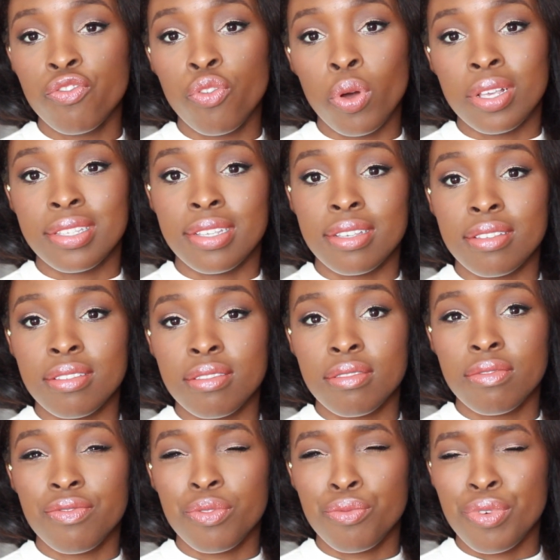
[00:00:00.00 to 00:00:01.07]
Voices.
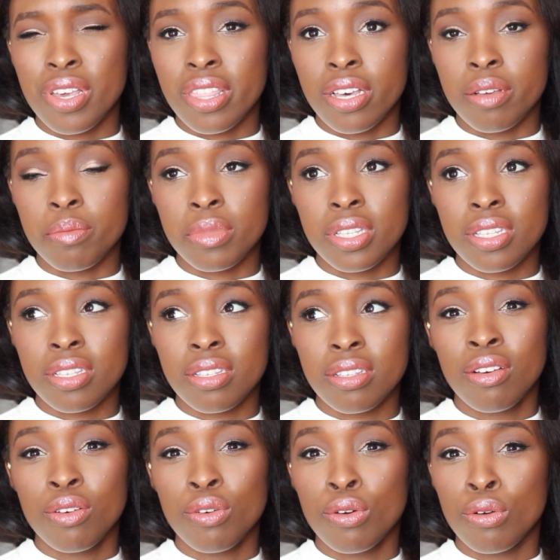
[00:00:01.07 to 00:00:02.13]
Rhythms.
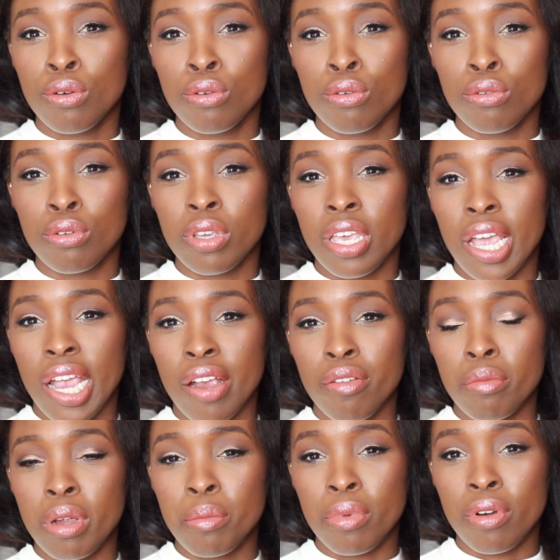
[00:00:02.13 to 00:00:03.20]
Ooh,
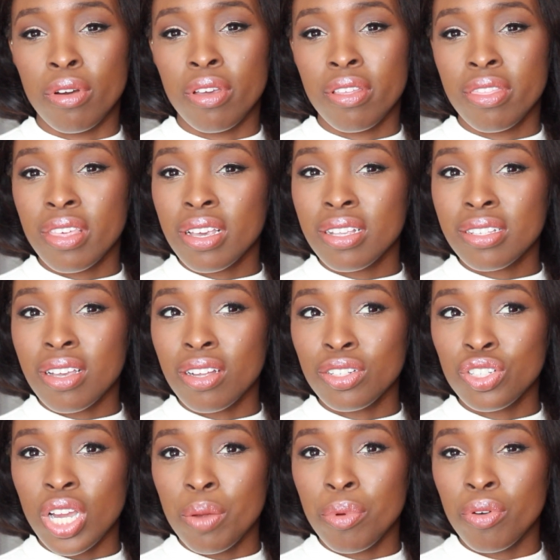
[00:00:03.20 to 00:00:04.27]
can't remember. I think it's called
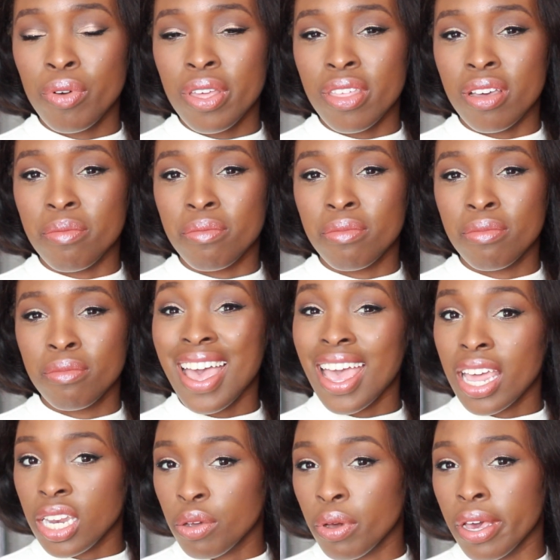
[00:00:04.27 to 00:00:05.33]
Tribal Rhythm.
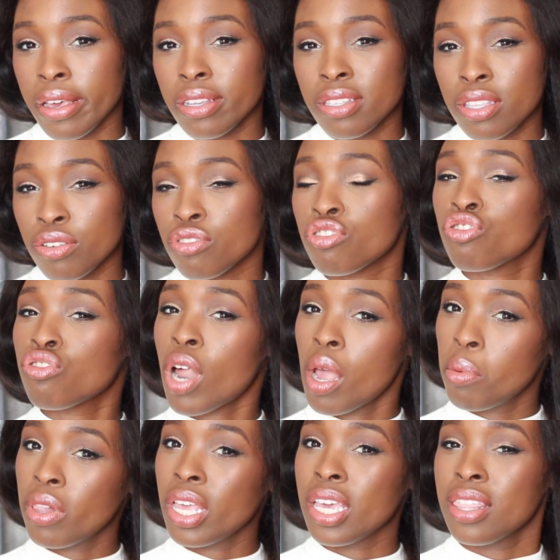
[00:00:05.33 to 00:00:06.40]
Anyways, there's
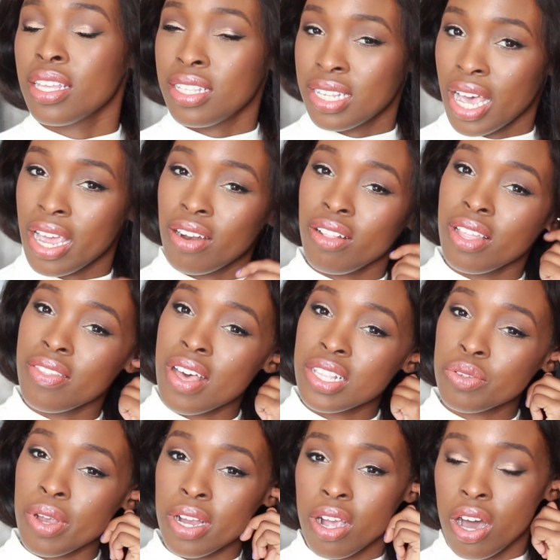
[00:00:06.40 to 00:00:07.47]
tribal in the title, and
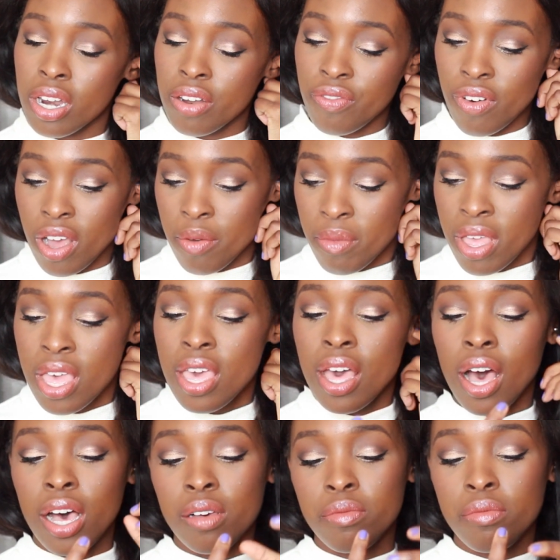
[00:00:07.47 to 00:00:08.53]
that's where I got it from.
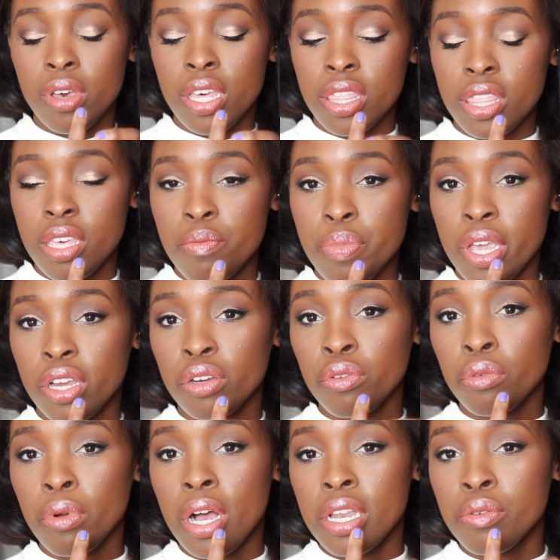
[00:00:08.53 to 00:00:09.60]
Um, the
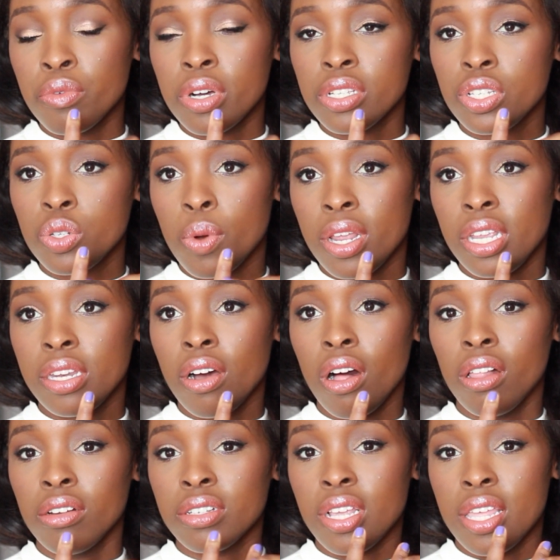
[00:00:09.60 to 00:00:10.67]
bigger one was twenty
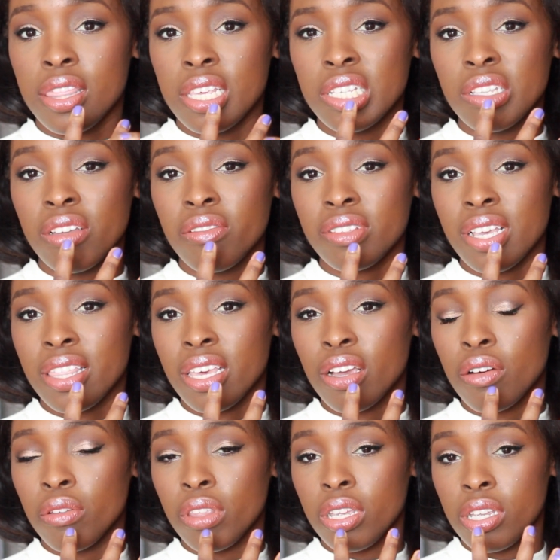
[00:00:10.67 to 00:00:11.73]
dollars, and this one was, I
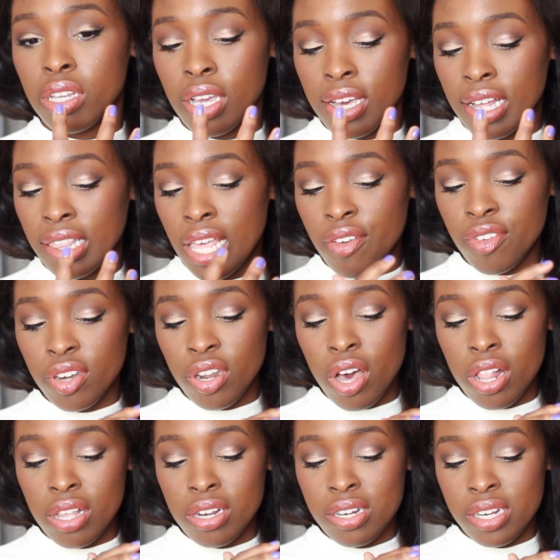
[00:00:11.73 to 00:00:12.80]
think, only eleven
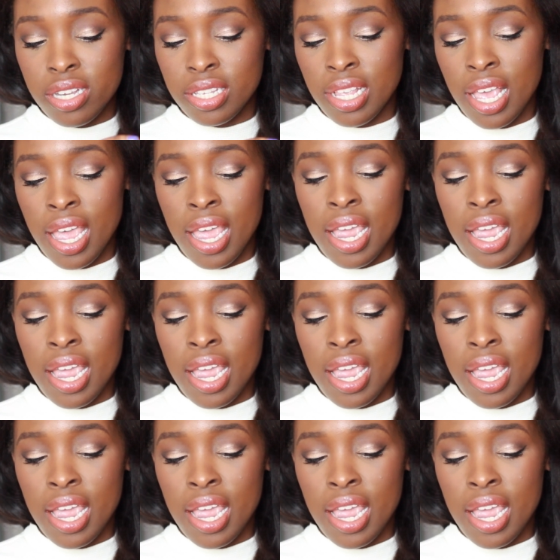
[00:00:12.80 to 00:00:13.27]
dollars.